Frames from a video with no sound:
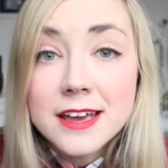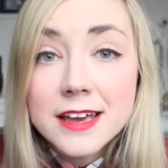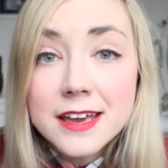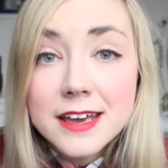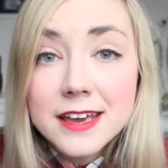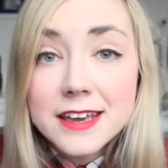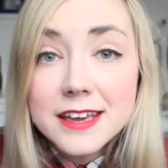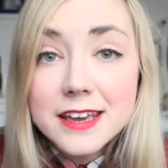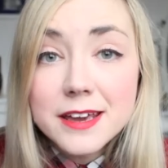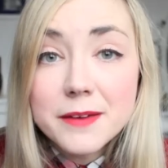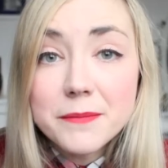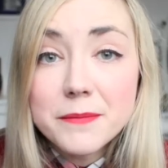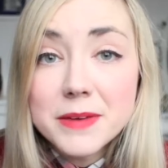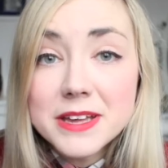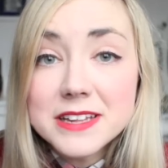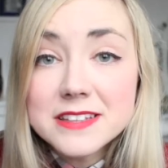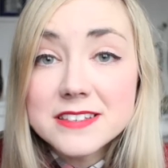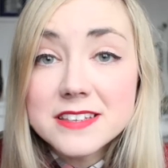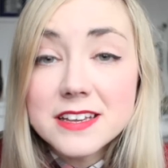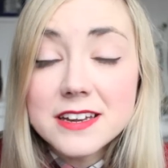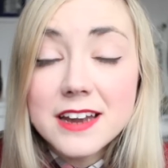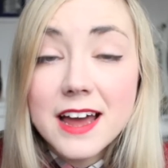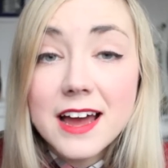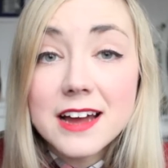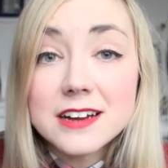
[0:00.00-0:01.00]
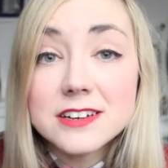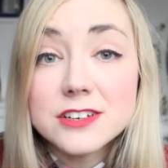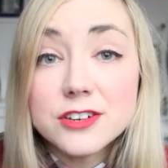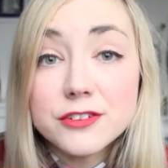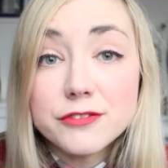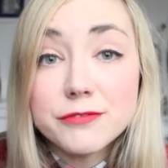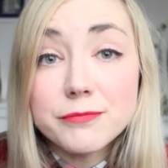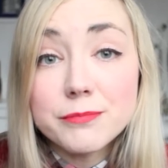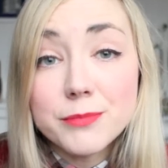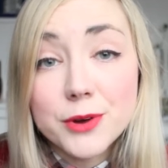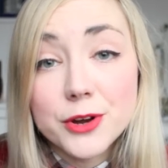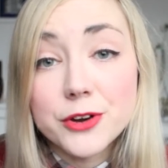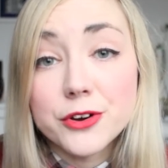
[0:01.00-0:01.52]
he commits an act
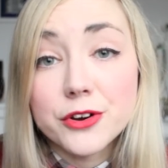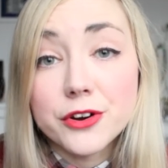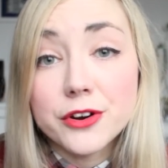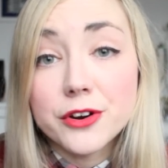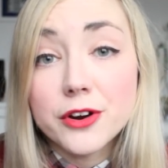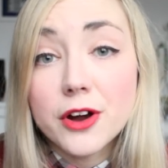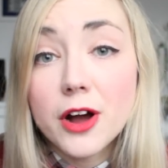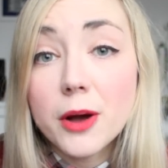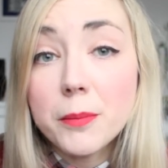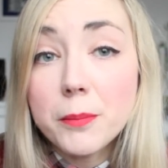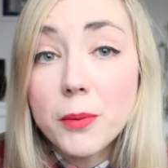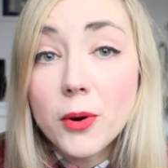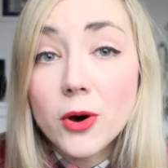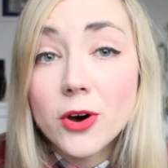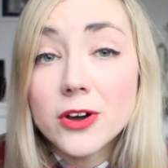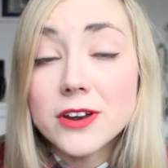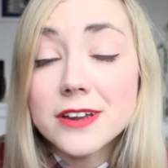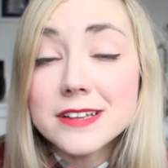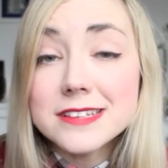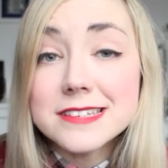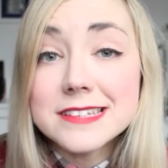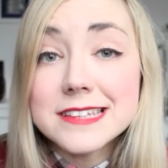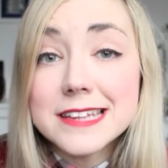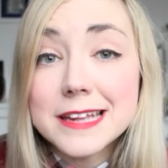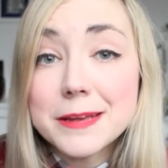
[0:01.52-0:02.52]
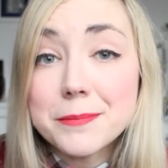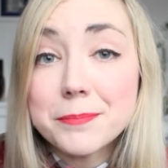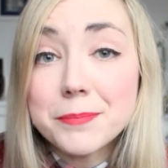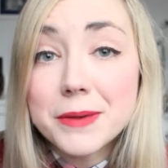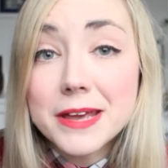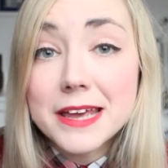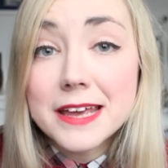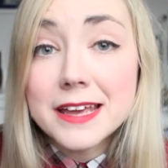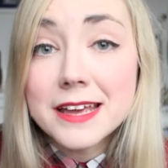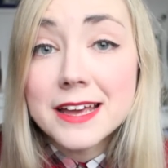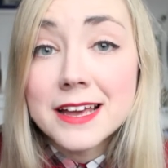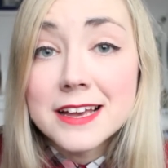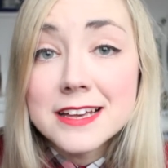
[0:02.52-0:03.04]
of murder upon a
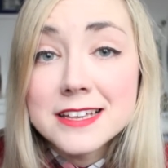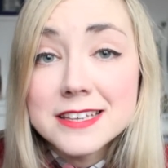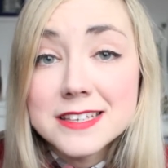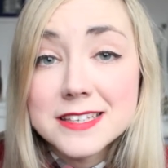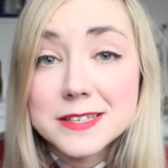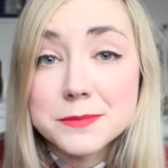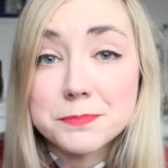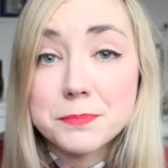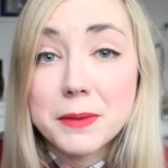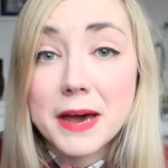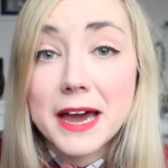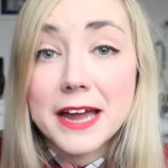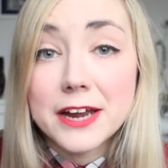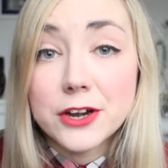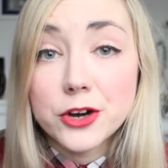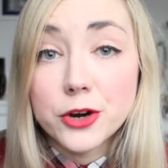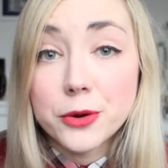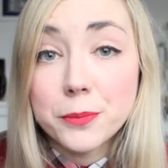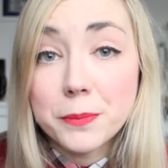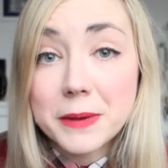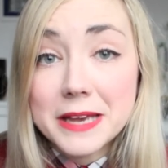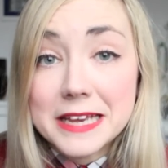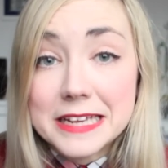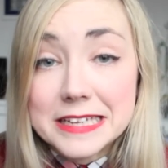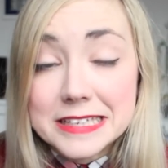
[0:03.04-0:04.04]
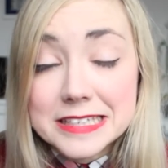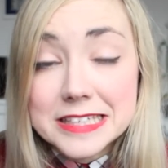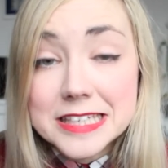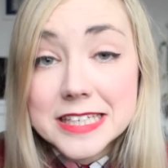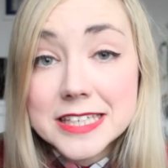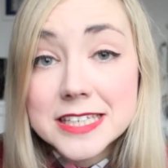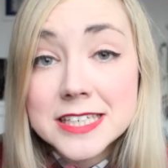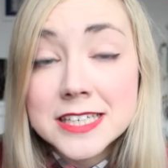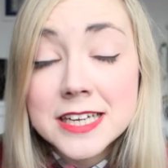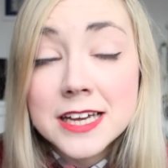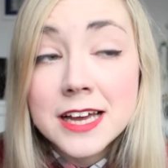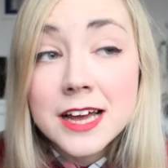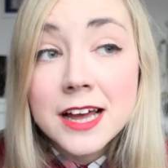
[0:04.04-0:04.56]
sleeping spider
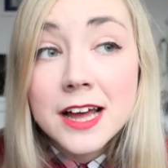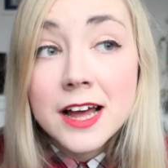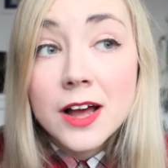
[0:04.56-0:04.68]
beast.